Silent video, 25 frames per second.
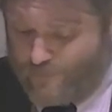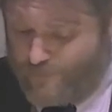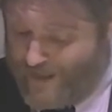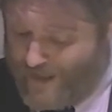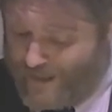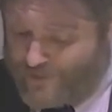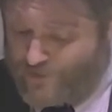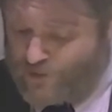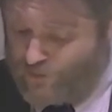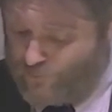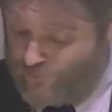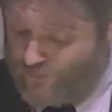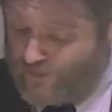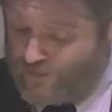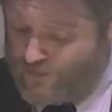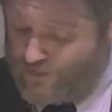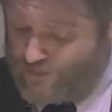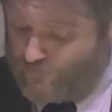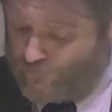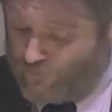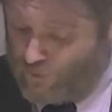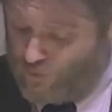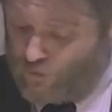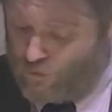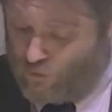a
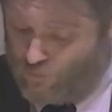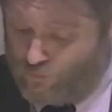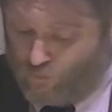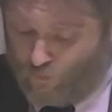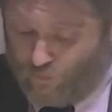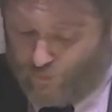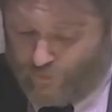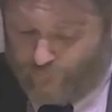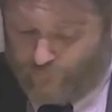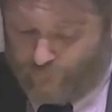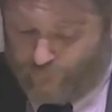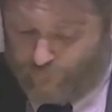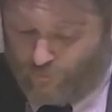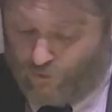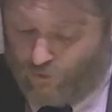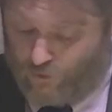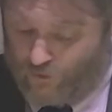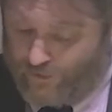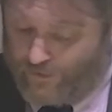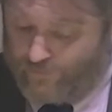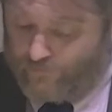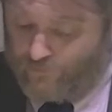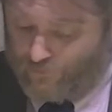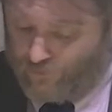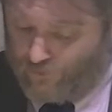masterpiece focal point for
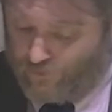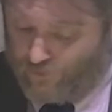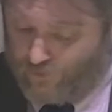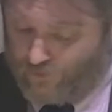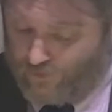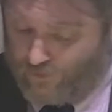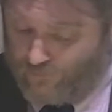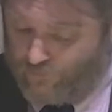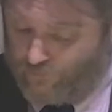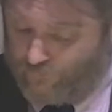our neighborhood